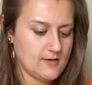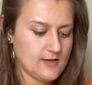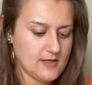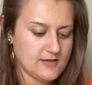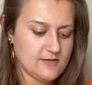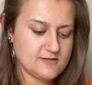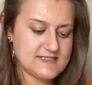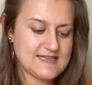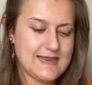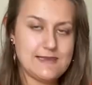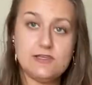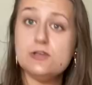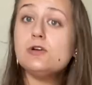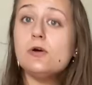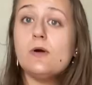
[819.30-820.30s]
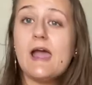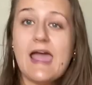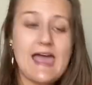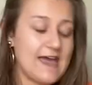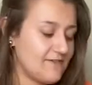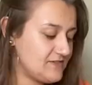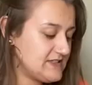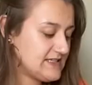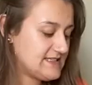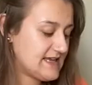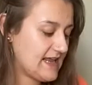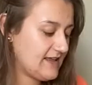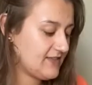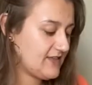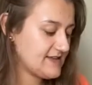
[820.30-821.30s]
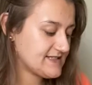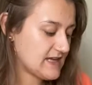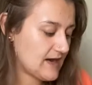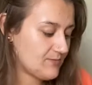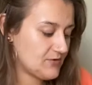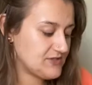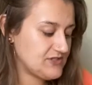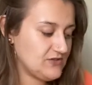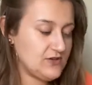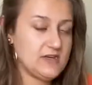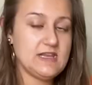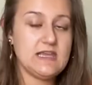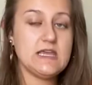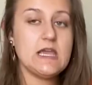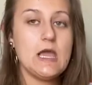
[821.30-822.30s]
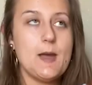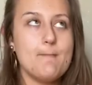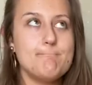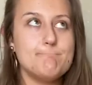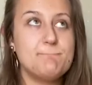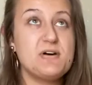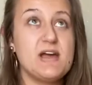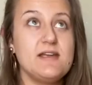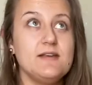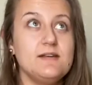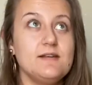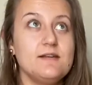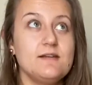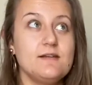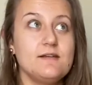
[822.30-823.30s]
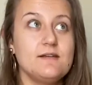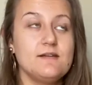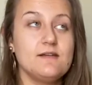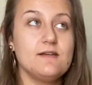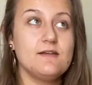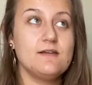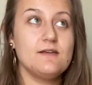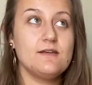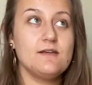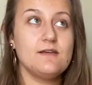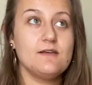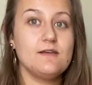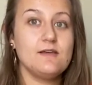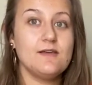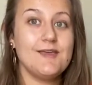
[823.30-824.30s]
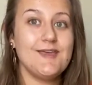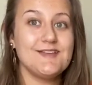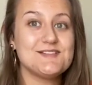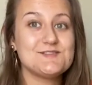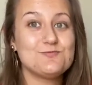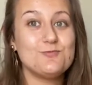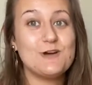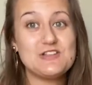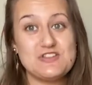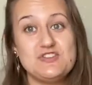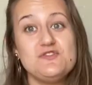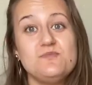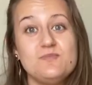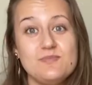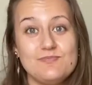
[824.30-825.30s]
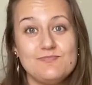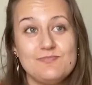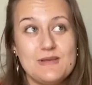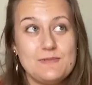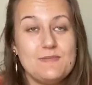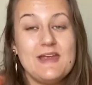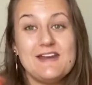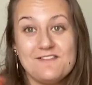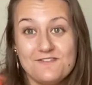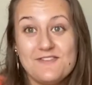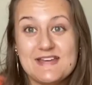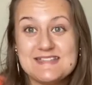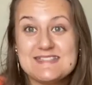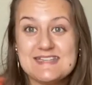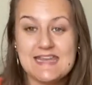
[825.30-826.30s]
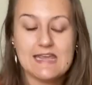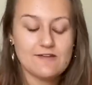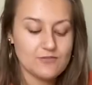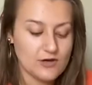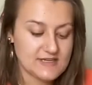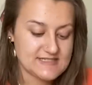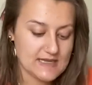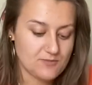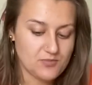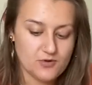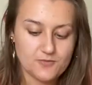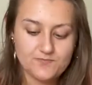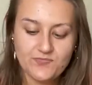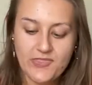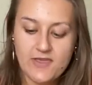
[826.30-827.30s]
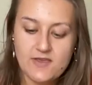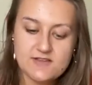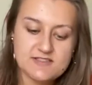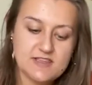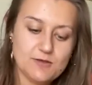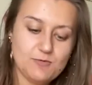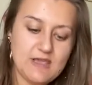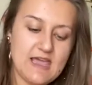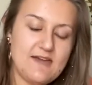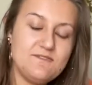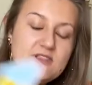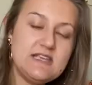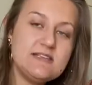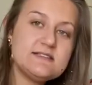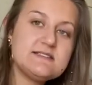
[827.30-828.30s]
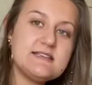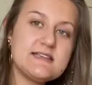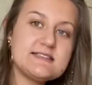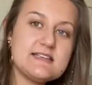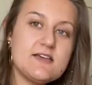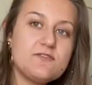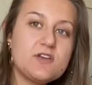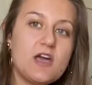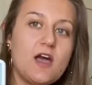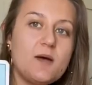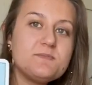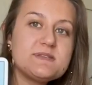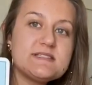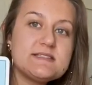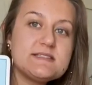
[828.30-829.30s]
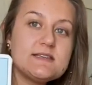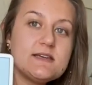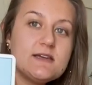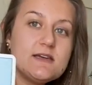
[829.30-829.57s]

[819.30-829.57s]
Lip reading: They're saying you don't have to take this opportunity, but it's what you've been manifesting, for example. So then we have the Six of Cups